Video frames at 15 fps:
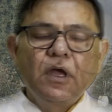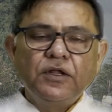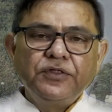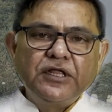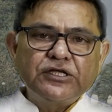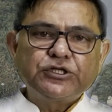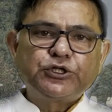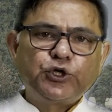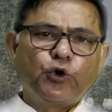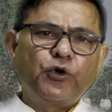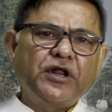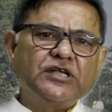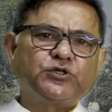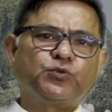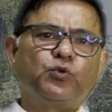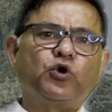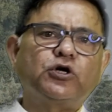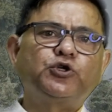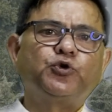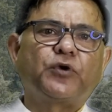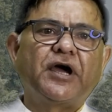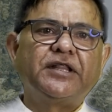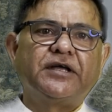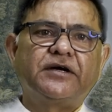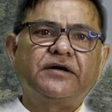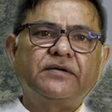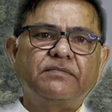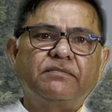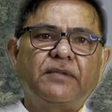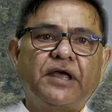These theories work together
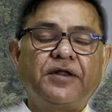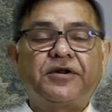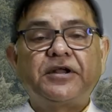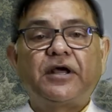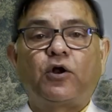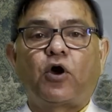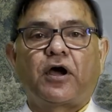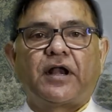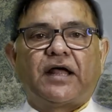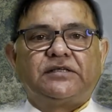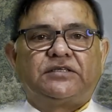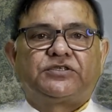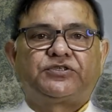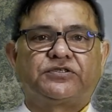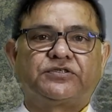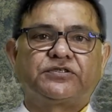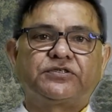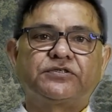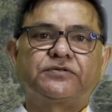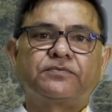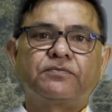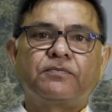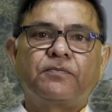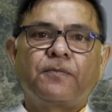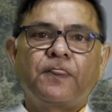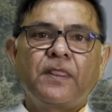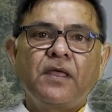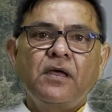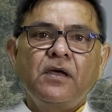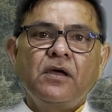in real organizations.
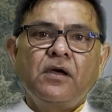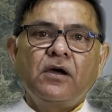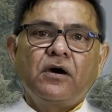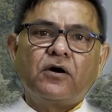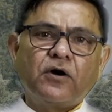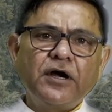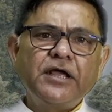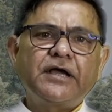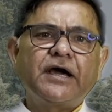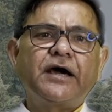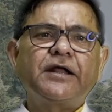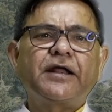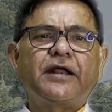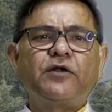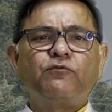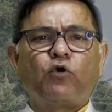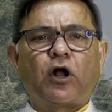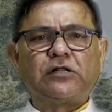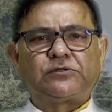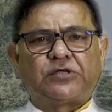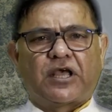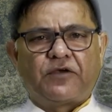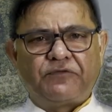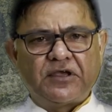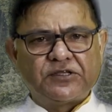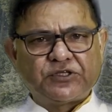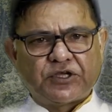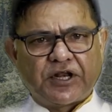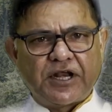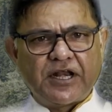Early career involves heavy
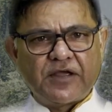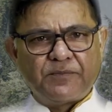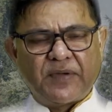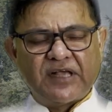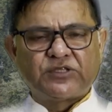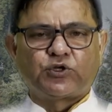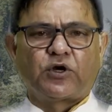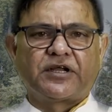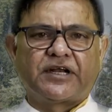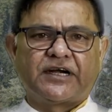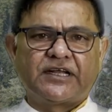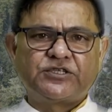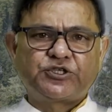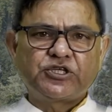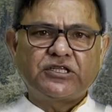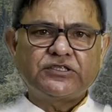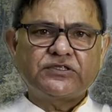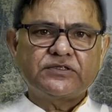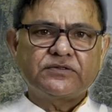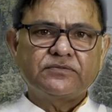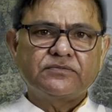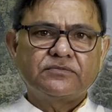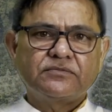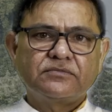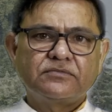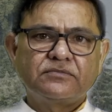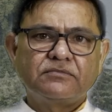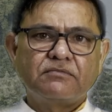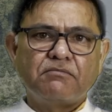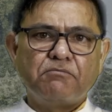screening based on credentials.
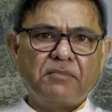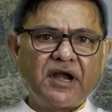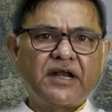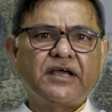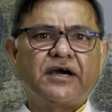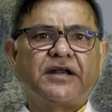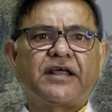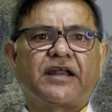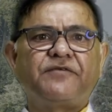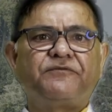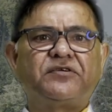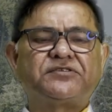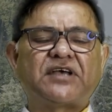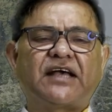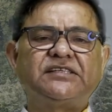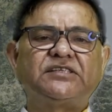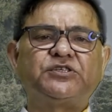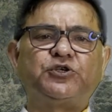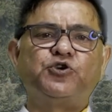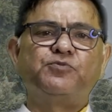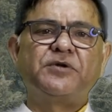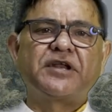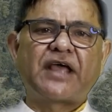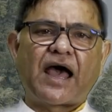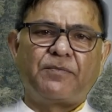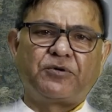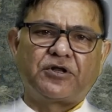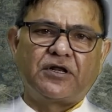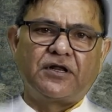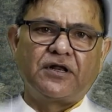Mid-career emphasizes human
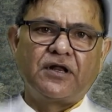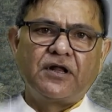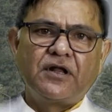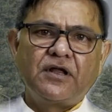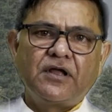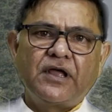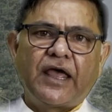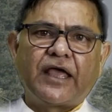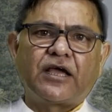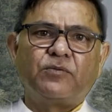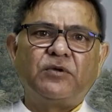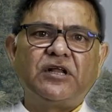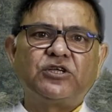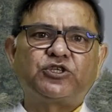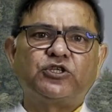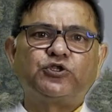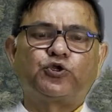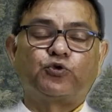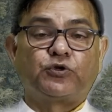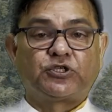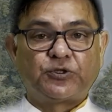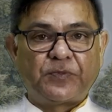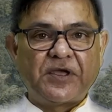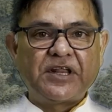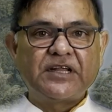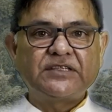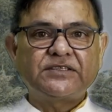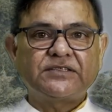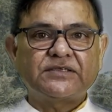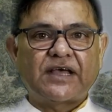capital accumulation through
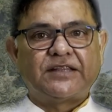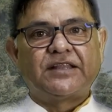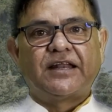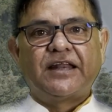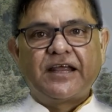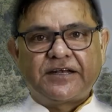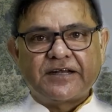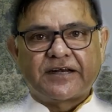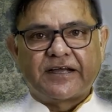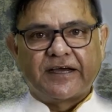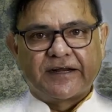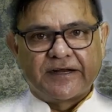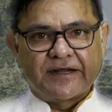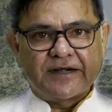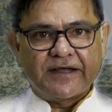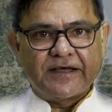experience, and the later career